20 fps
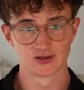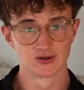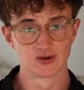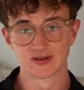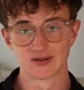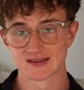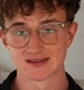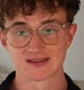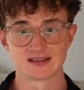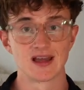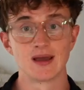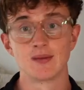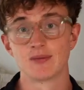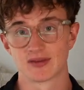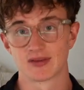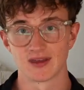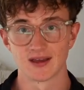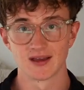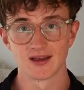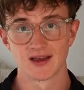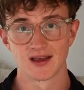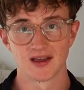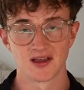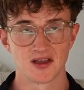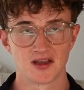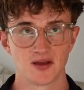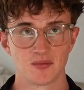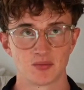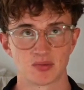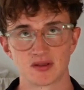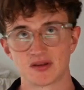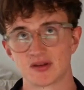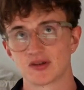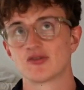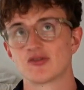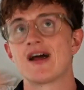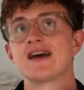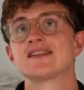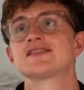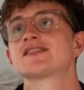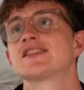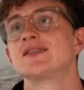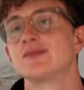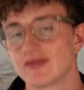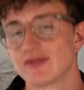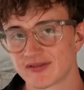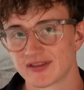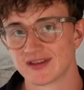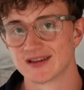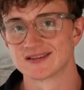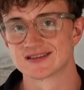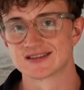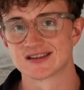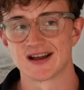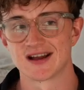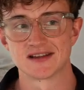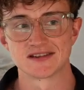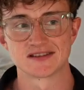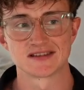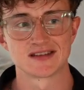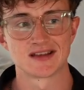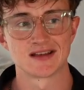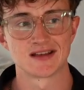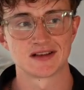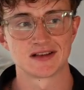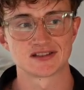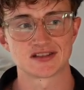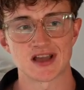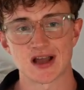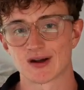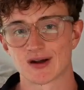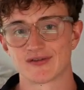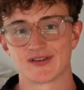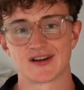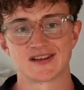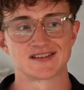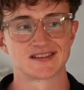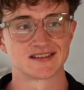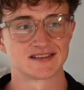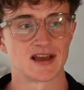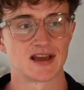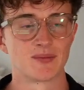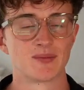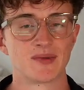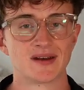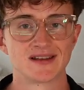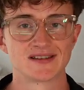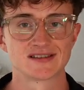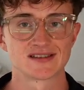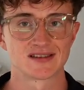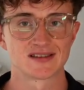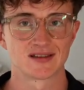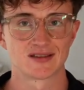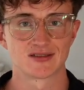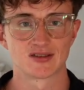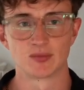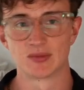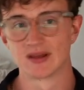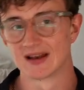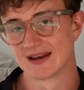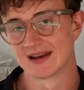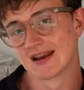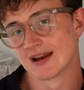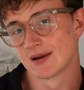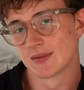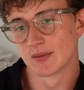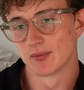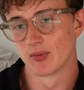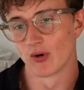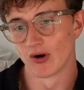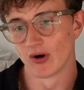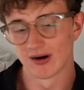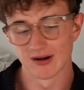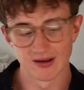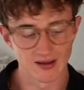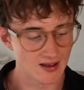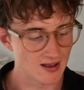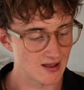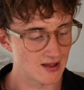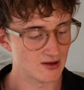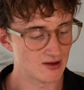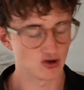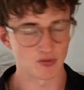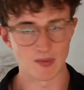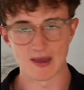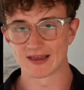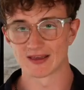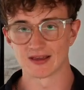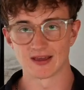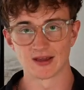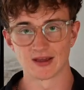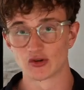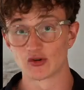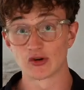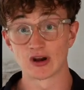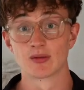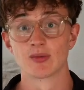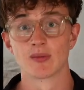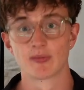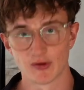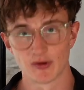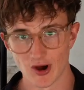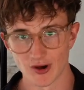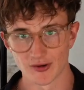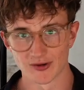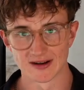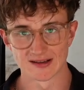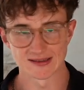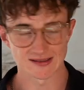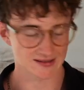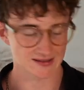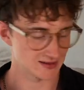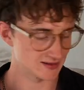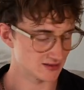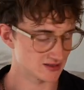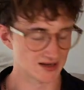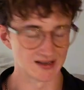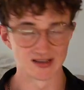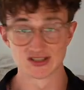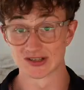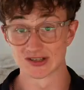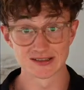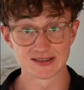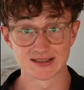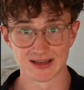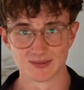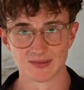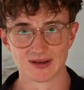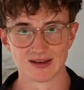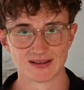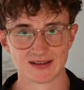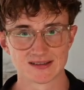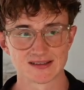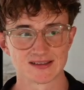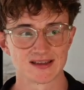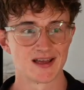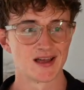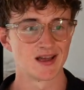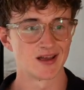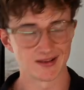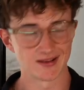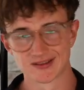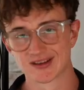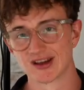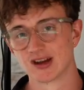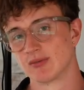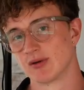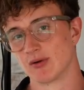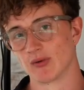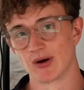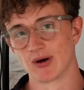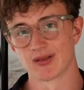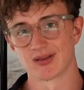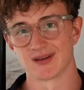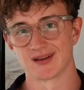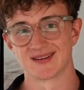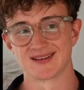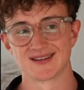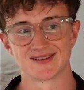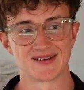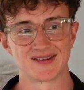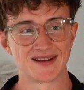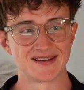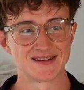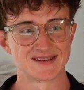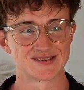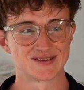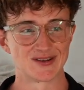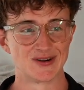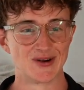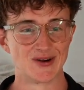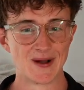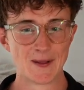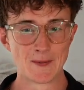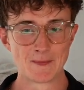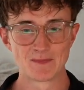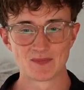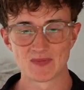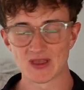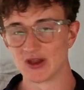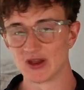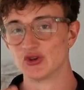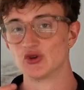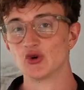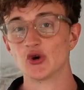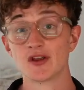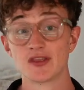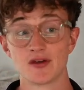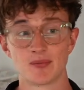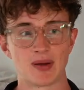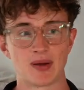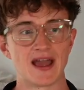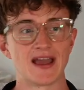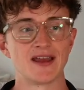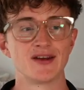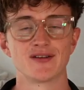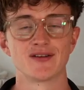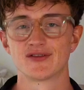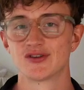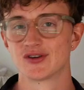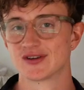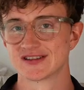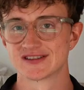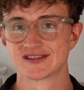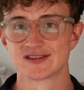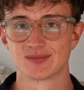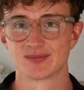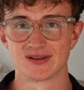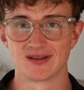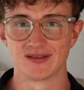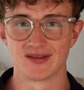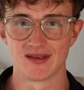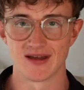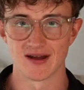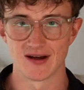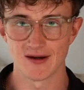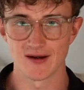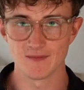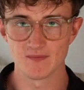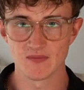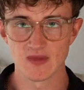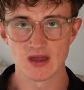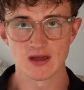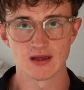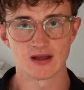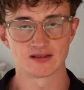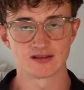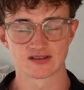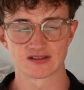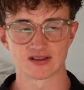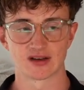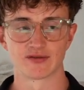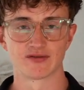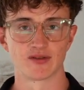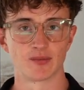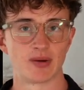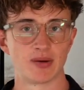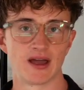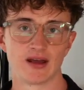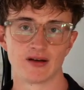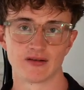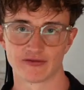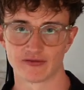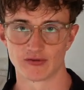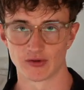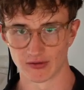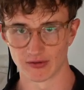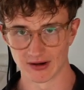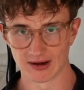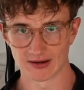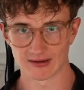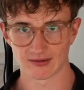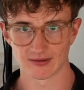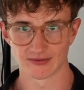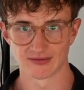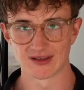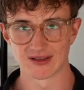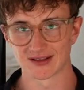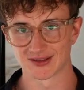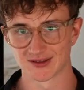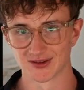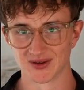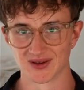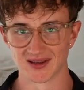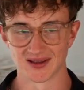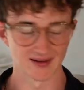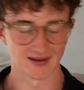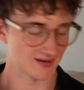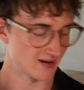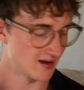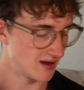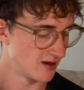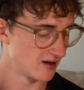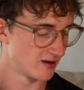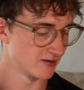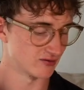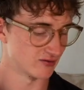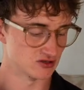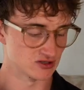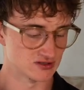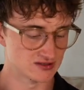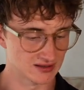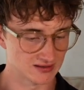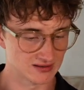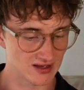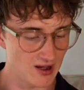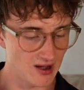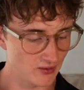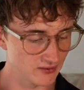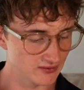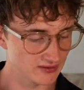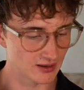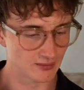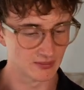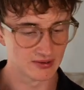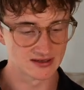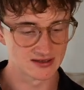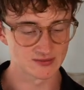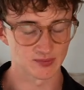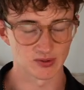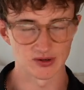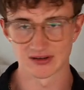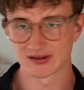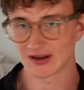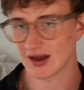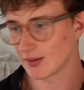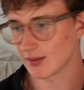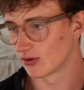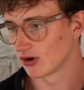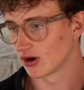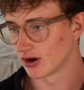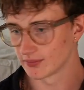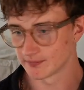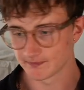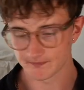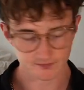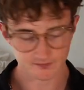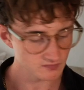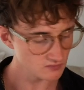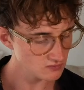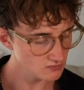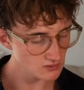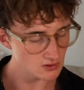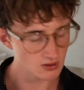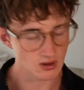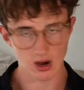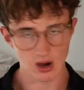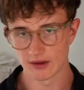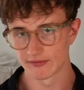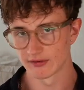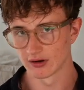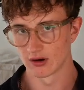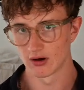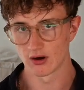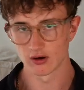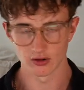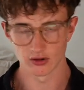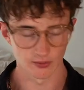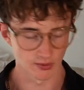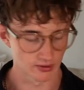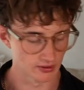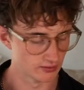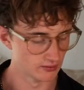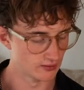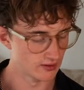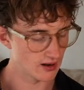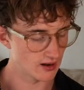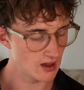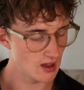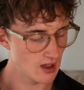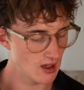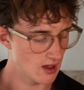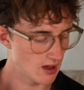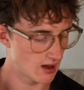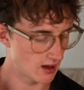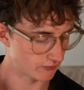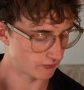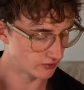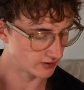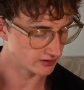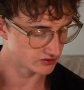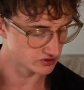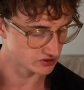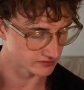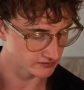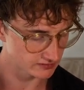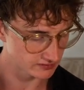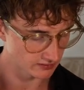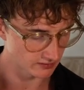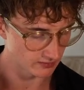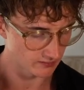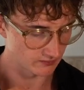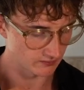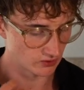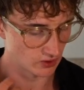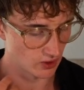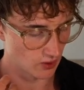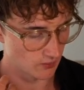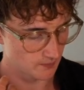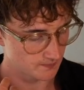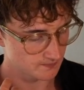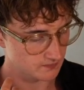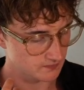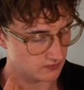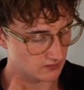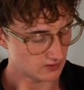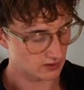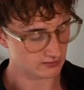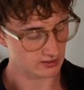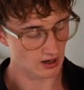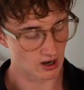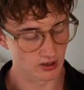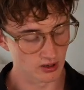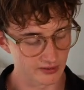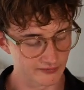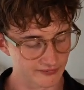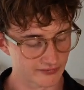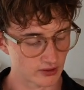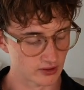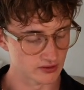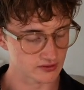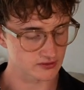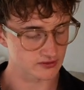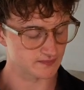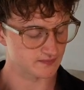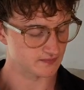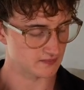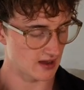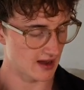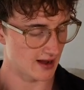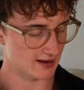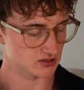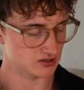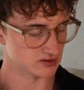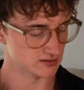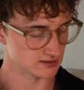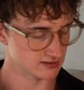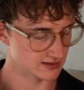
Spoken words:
you're doing the same thing. But in the grand scheme of things, guys, sacrificing 10 minutes to be a little bit bored, to make incredible progress in just 10 minutes is going to be worth it, right? So endure the pain of your discipline there instead of the pain of regret of not doing it. So just sit down, 10 minutes, put a timer on, however long you want to do it, and really just, target first, action